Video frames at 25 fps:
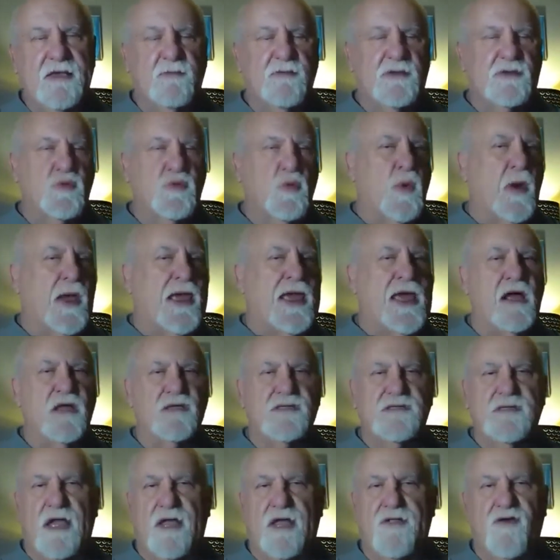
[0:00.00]
It was way
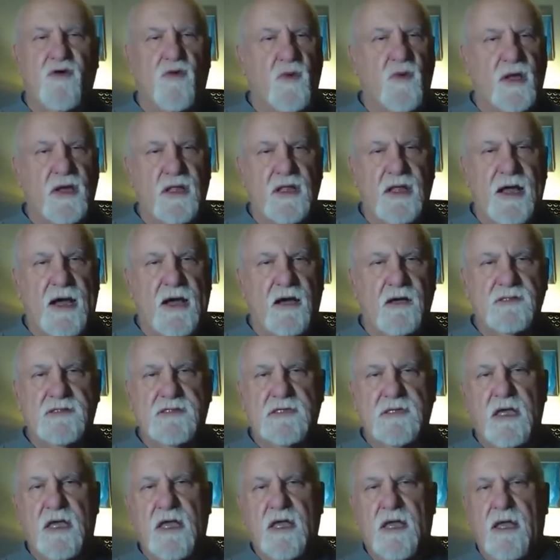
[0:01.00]
outside their
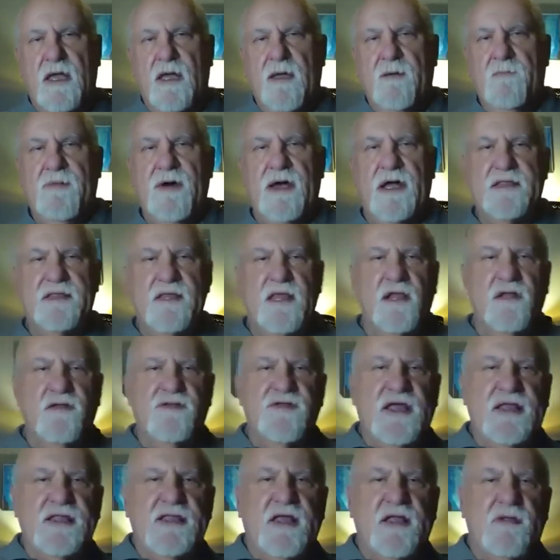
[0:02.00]
wheelhouse. But,
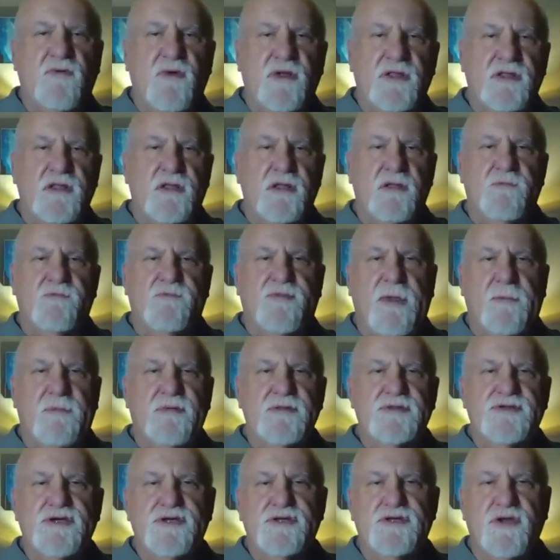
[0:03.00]
they did what
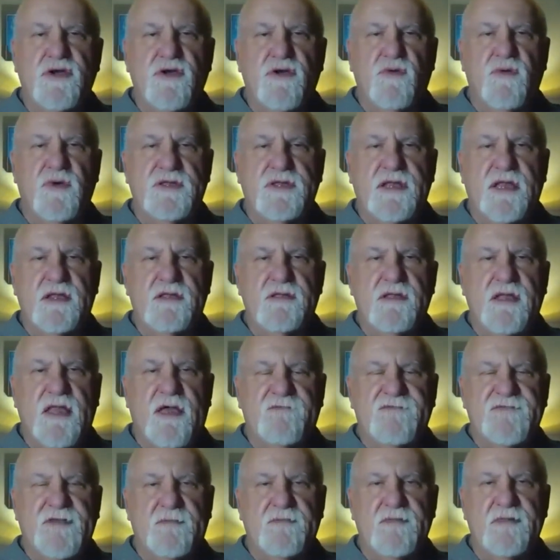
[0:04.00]
people should do when you
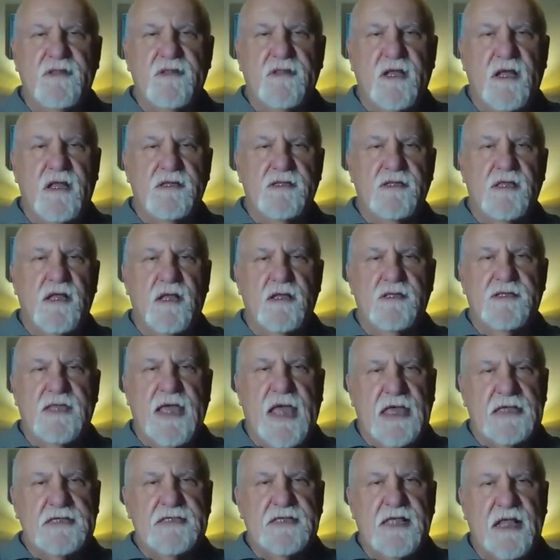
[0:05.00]
have something, a
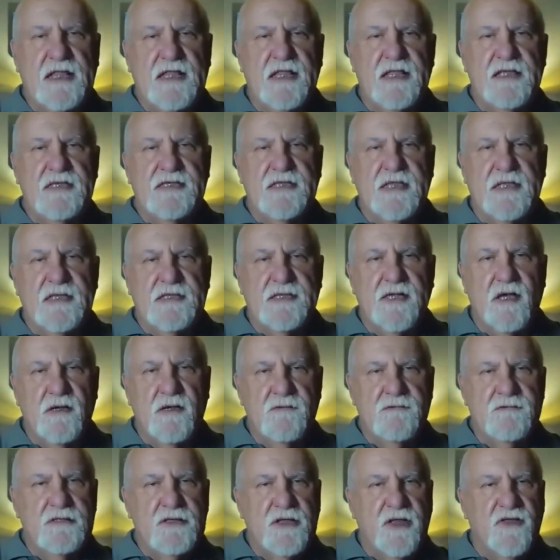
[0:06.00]
task like this that's
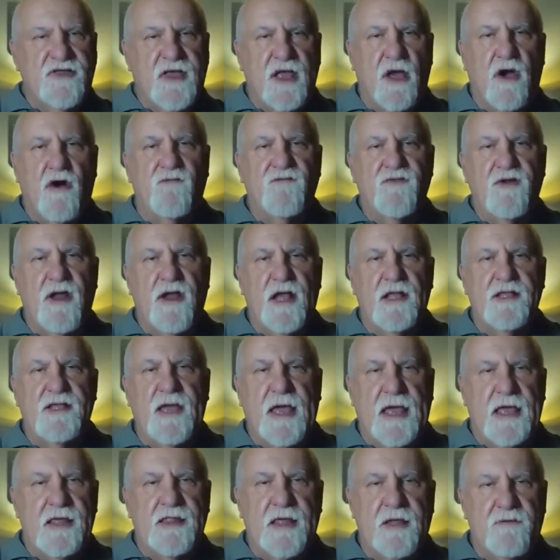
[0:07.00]
you think over your
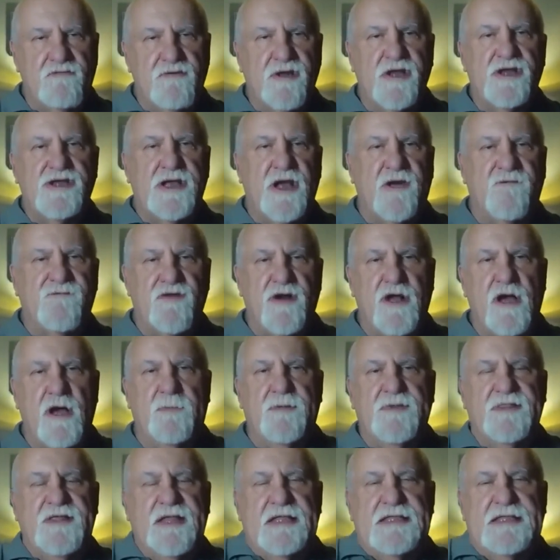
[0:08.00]
head. They reached out for
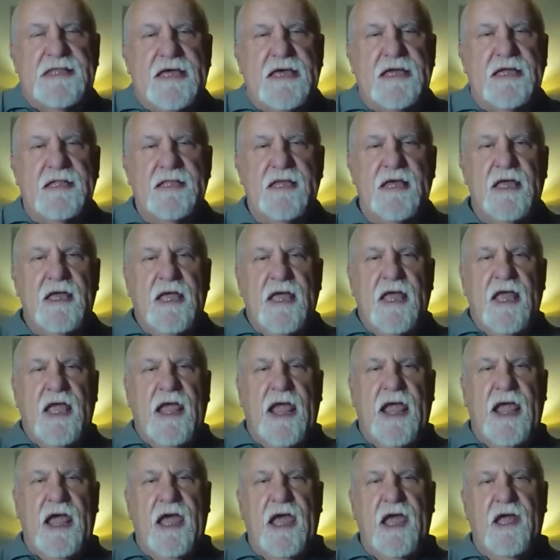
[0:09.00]
help, and they did.
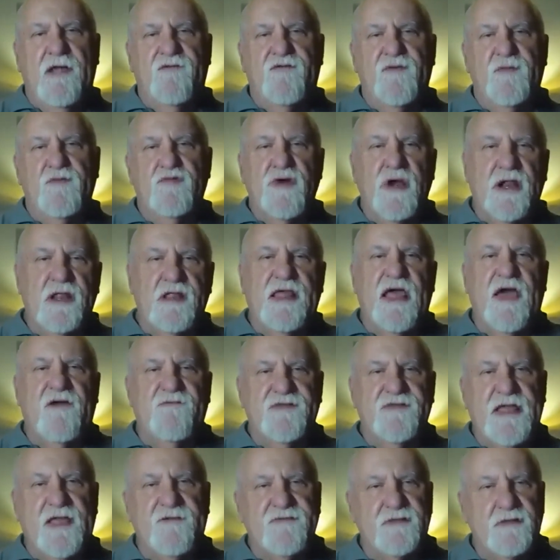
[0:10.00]
And from reading the
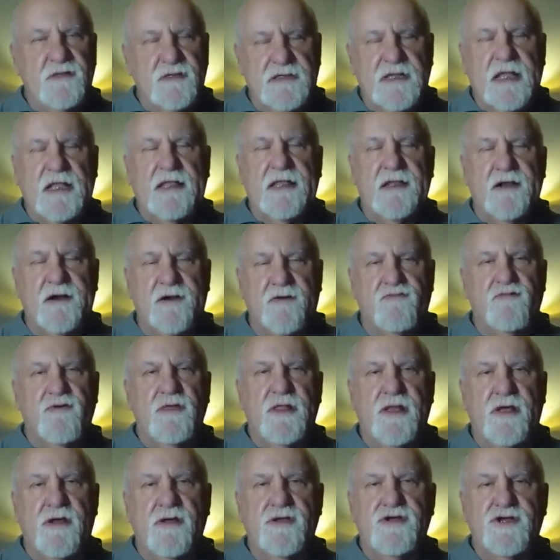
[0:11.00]
affidavit, it looks like they did a
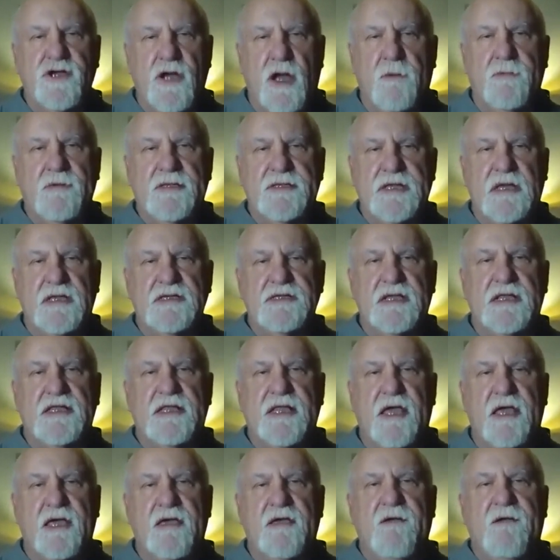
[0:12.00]
really good job. It sounds like
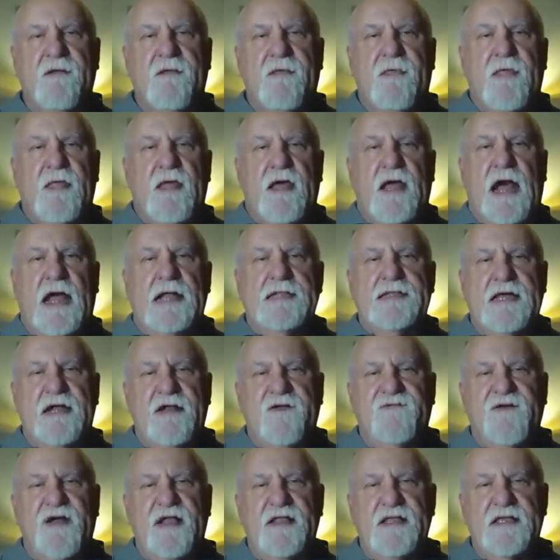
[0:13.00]
they
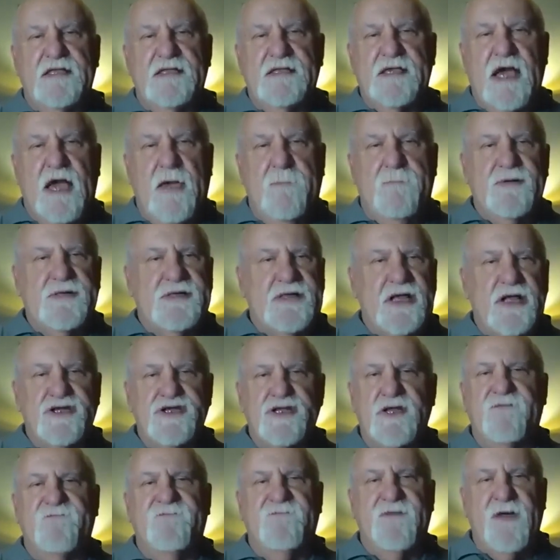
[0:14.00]
identified this guy
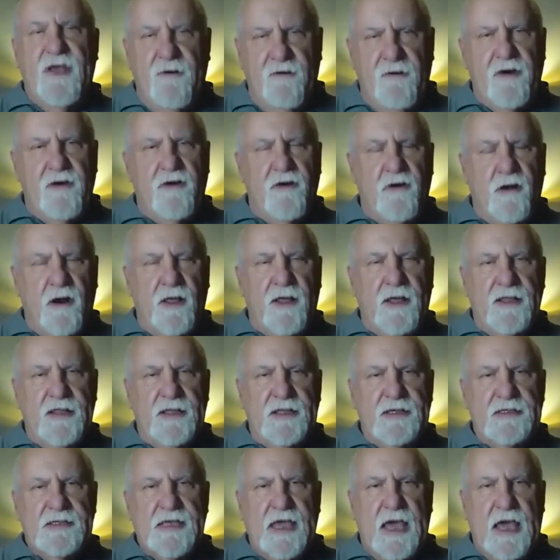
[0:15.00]
potentially very early
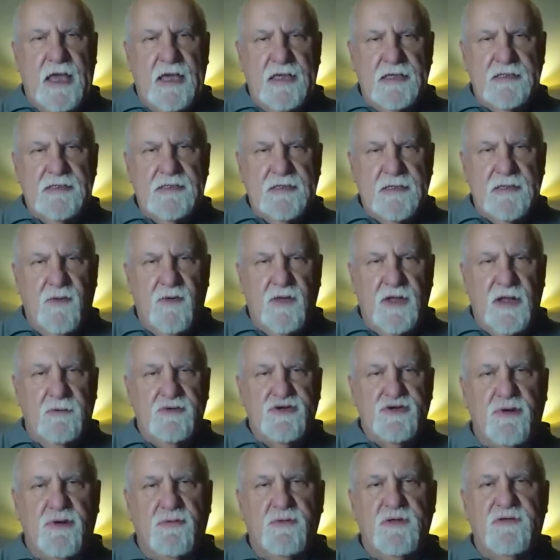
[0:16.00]
in this case, when
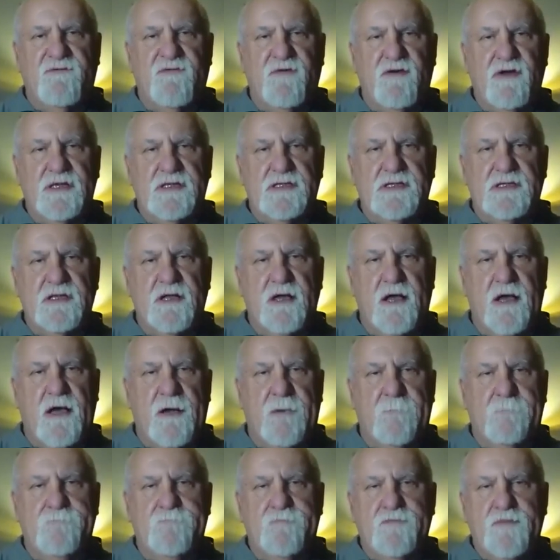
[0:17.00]
I'm it was very
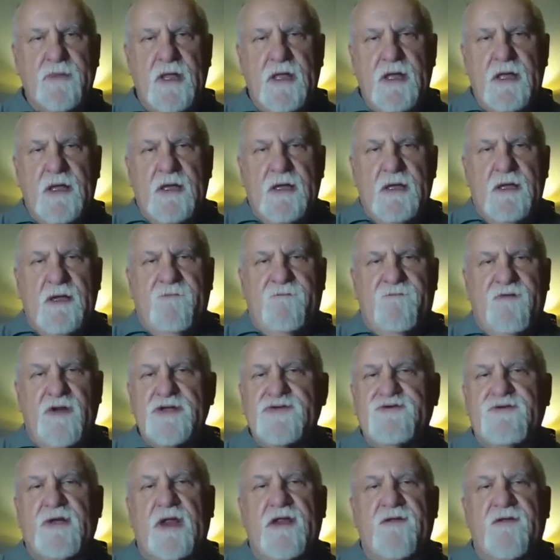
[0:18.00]

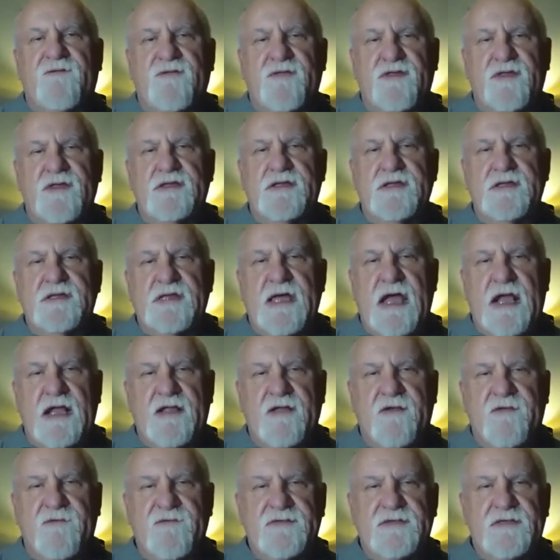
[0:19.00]
frustrating for the
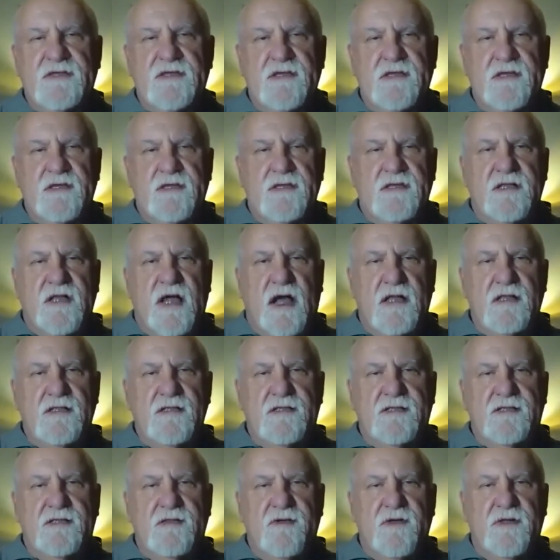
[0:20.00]
detectives not
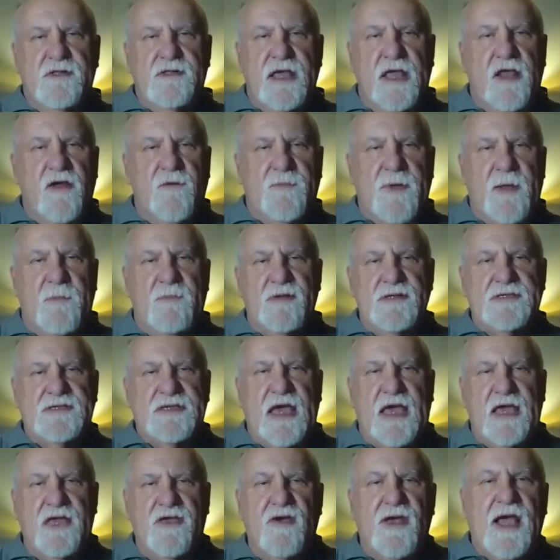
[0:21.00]
to hear people
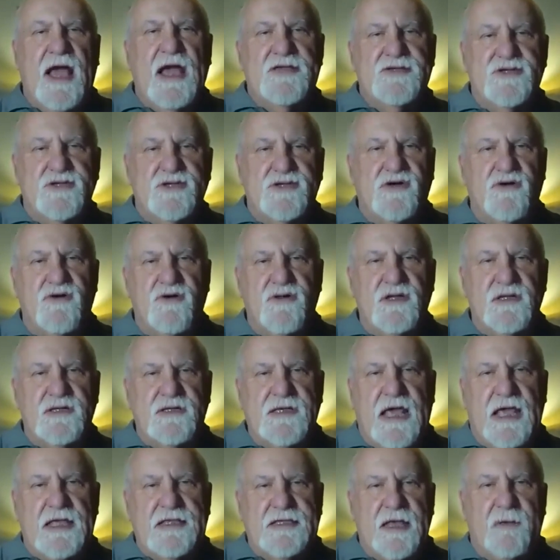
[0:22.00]
say, you guys are screwing
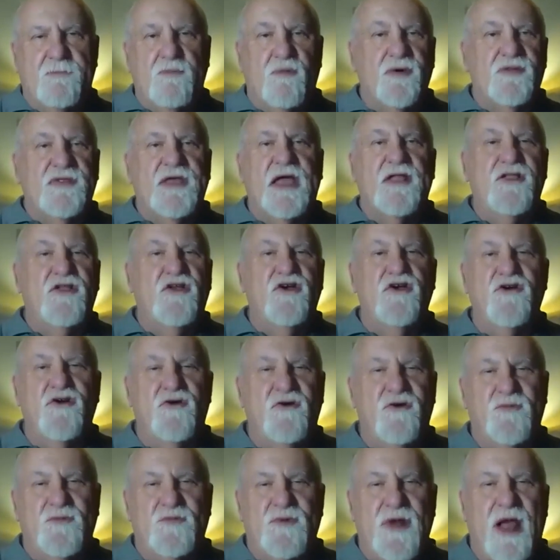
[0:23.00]
this case up, when they
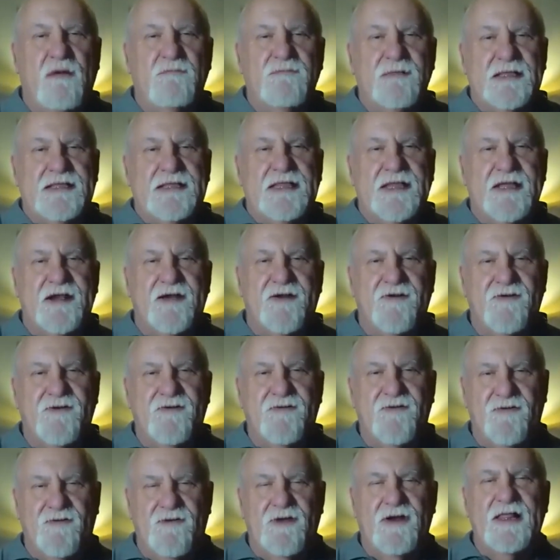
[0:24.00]
knew who probably did it
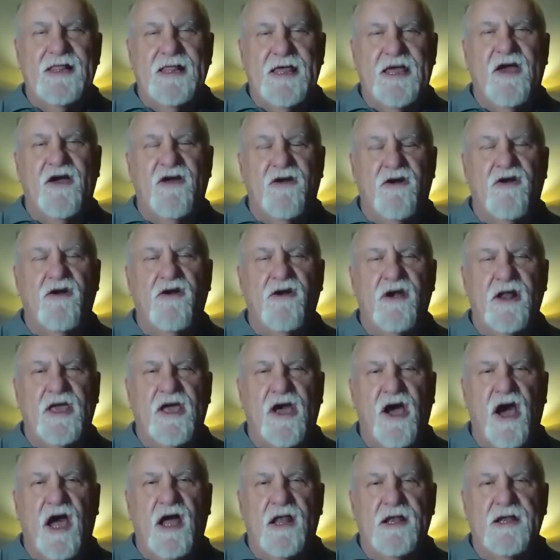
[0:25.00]
really
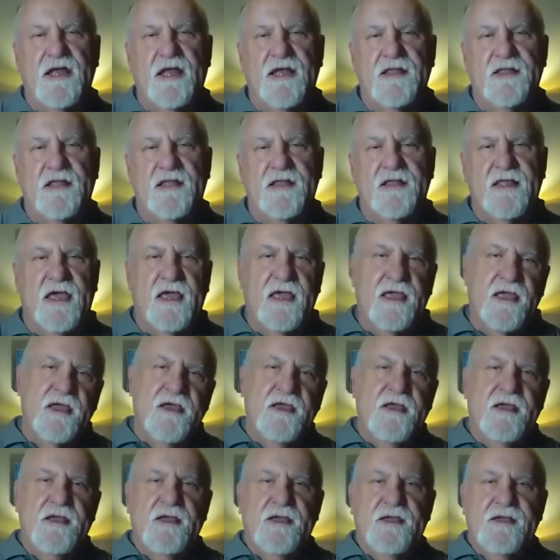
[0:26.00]
early on. And then they
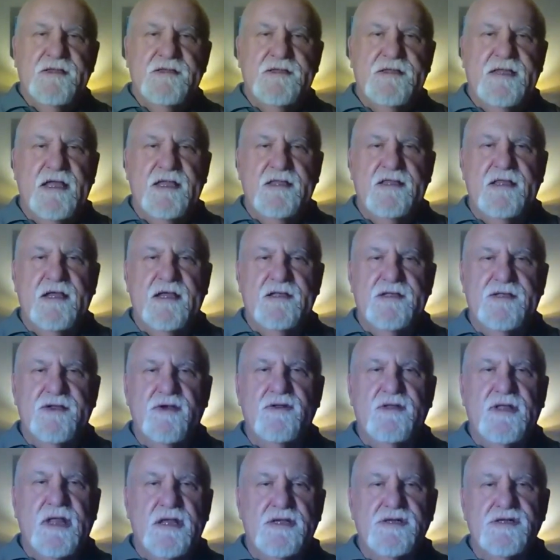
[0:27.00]
did the
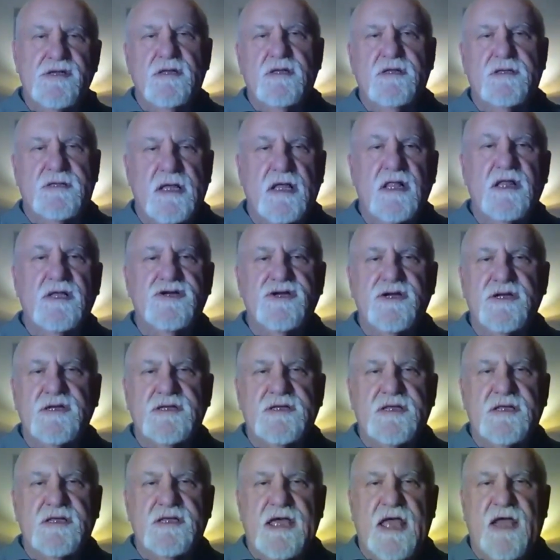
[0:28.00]
due
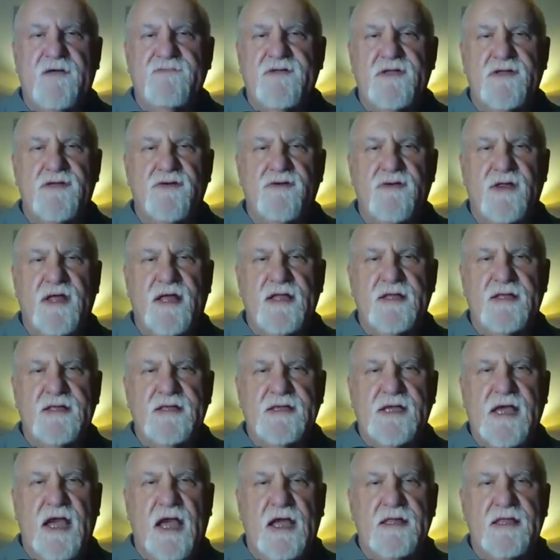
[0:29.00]
diligence that you have to do to get
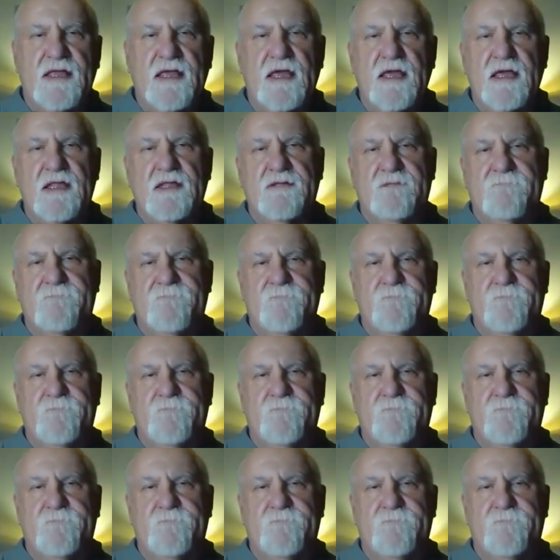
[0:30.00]
this guy in the end.